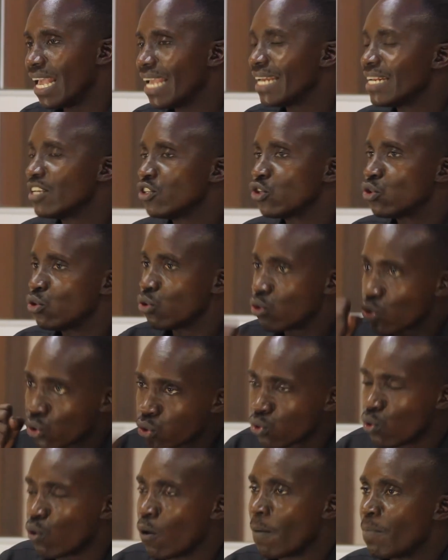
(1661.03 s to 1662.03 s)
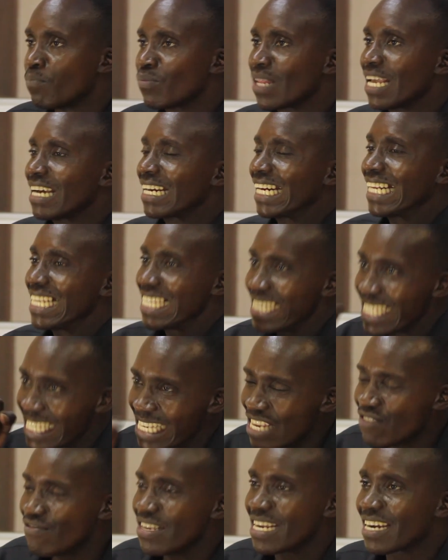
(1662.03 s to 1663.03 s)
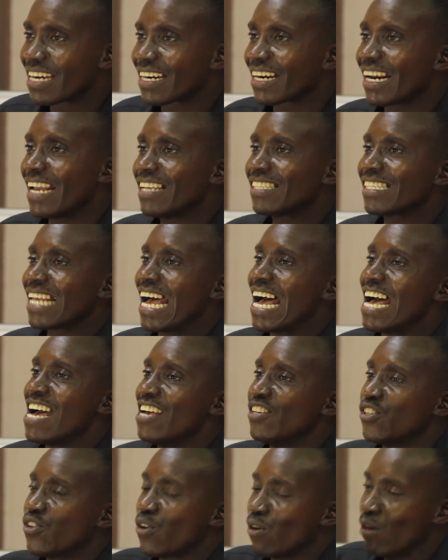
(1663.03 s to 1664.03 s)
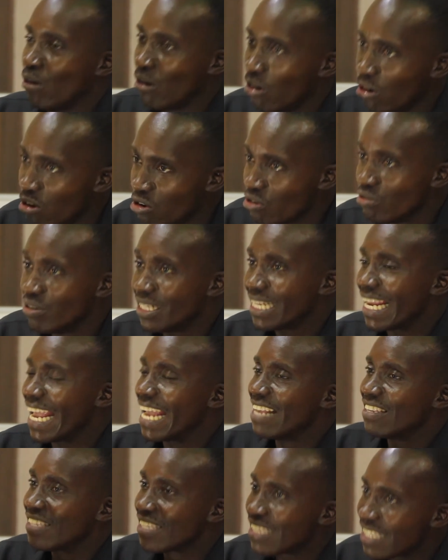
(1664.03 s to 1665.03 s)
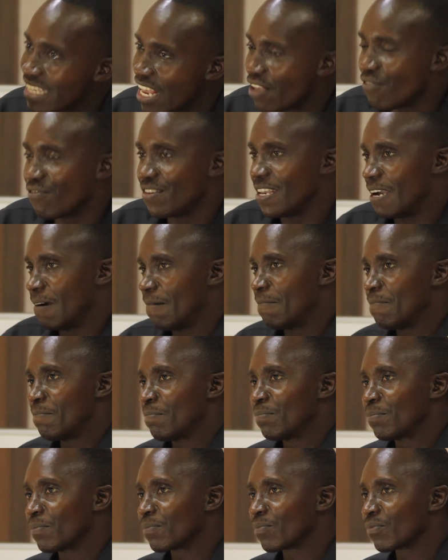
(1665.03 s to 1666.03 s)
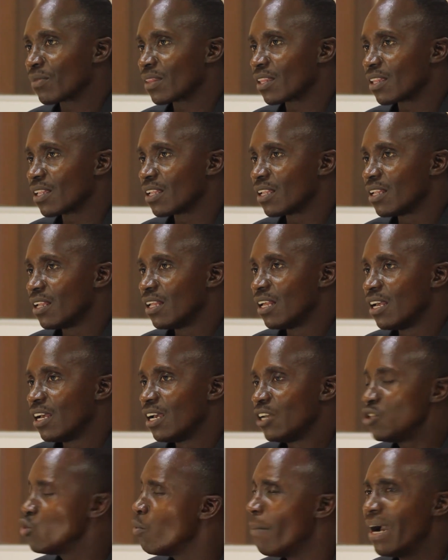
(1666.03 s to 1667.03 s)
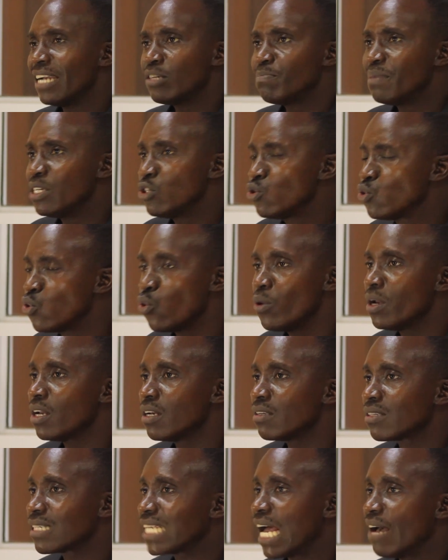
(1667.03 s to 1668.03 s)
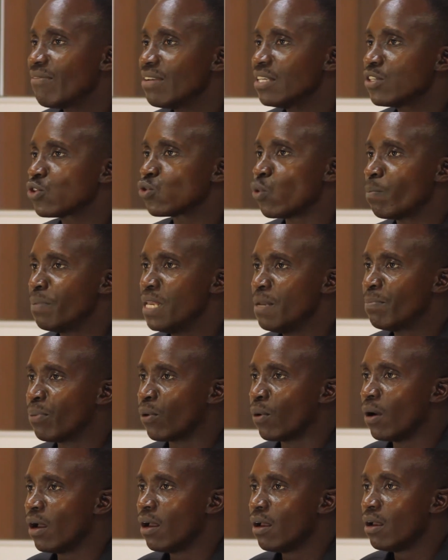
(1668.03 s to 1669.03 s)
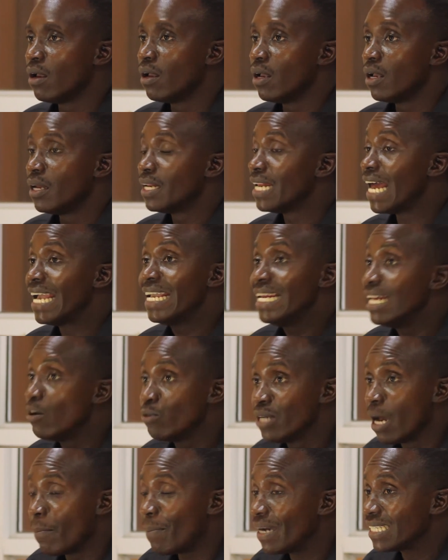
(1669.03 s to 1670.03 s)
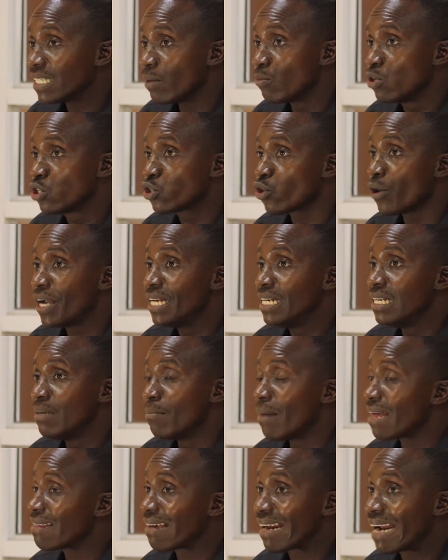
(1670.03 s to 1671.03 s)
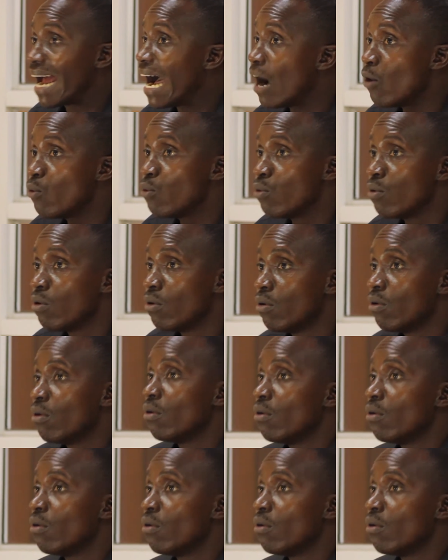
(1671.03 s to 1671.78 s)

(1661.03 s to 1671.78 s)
It is through receiving Christ as your Lord and Savior. You might be doing service to people. Na ile unapata mwishoe ni madharau,